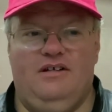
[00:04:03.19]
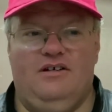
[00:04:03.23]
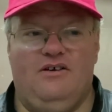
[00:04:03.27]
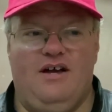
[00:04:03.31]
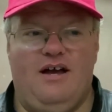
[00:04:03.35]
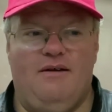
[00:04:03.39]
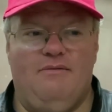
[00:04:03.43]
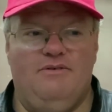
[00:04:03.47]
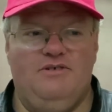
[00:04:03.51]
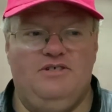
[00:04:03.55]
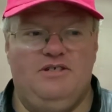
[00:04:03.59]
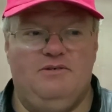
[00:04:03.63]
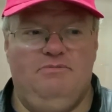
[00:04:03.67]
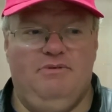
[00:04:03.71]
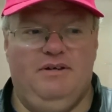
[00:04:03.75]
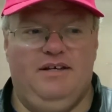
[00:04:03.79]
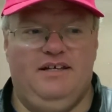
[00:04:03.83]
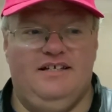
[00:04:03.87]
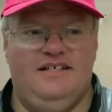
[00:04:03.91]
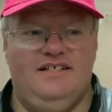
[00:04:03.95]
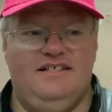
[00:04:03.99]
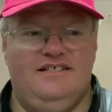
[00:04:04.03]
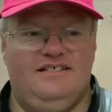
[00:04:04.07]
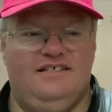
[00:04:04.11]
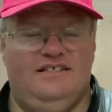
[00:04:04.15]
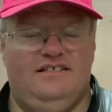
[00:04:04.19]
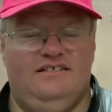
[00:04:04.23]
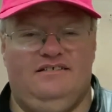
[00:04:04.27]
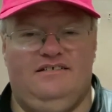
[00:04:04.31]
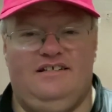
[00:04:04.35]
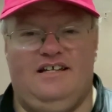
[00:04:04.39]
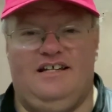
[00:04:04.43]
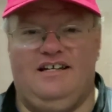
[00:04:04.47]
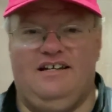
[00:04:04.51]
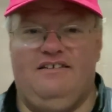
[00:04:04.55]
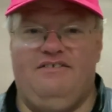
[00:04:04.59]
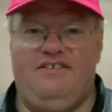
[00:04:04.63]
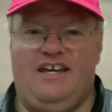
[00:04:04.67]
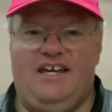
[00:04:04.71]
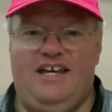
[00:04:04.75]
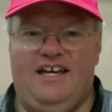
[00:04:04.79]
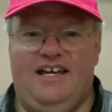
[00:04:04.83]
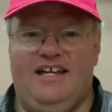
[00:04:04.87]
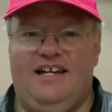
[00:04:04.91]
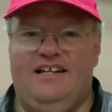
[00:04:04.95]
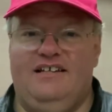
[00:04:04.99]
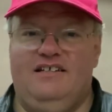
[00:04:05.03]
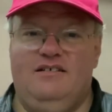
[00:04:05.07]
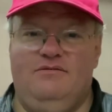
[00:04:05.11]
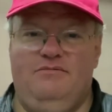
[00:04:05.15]
how much shipping is and if they can
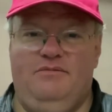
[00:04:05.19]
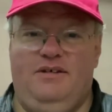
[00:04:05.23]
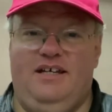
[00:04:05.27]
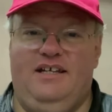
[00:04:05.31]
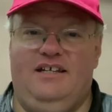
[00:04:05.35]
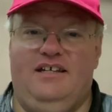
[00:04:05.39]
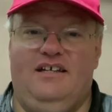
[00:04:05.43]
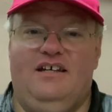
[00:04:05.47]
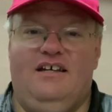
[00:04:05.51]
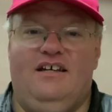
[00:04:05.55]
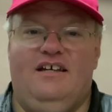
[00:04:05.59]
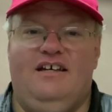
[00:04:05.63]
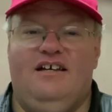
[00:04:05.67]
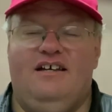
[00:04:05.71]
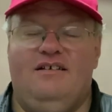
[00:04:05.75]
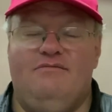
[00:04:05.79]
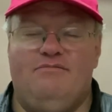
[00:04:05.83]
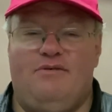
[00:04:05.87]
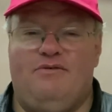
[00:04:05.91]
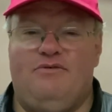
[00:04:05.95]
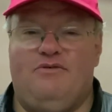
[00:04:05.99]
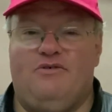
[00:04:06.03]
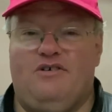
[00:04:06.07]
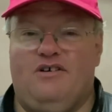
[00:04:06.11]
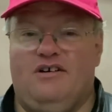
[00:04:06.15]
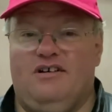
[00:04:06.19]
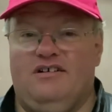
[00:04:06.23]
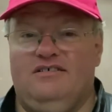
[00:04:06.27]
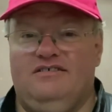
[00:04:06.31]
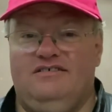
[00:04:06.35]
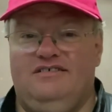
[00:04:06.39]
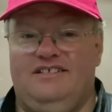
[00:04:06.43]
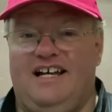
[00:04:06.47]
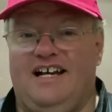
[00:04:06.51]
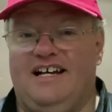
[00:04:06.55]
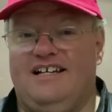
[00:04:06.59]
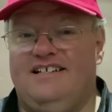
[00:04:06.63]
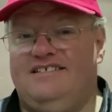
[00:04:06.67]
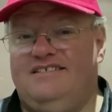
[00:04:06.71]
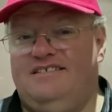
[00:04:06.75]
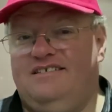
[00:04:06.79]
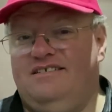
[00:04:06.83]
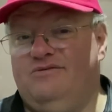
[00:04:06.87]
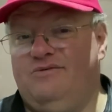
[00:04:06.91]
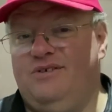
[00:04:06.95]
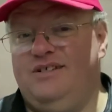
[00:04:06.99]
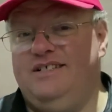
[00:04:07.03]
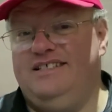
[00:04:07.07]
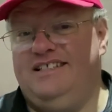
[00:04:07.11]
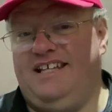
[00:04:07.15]
get it to me before next
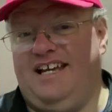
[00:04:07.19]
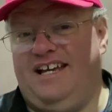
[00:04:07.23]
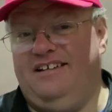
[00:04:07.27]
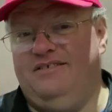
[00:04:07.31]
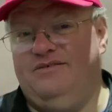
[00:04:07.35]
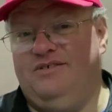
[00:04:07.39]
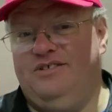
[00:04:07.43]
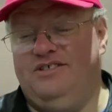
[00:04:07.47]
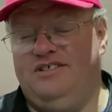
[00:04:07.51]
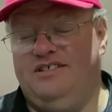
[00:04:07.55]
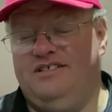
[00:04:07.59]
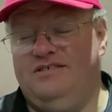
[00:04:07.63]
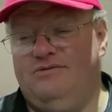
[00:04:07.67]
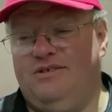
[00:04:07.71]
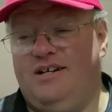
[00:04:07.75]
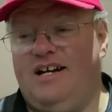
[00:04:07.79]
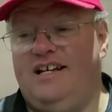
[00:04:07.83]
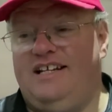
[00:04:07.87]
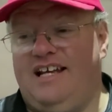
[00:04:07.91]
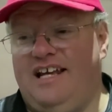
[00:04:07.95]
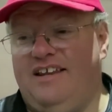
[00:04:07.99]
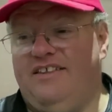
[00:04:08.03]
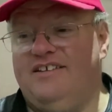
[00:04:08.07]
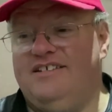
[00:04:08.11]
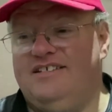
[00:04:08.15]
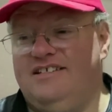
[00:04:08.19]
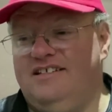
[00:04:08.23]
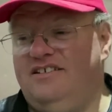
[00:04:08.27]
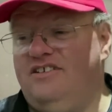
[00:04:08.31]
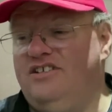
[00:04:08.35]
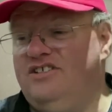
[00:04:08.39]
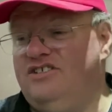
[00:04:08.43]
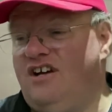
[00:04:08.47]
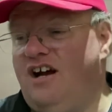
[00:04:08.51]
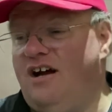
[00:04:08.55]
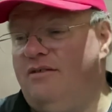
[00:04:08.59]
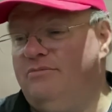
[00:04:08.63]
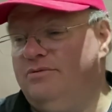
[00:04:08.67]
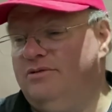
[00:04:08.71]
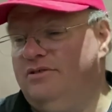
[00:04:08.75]
Wednesday, which is when I take this into the shop.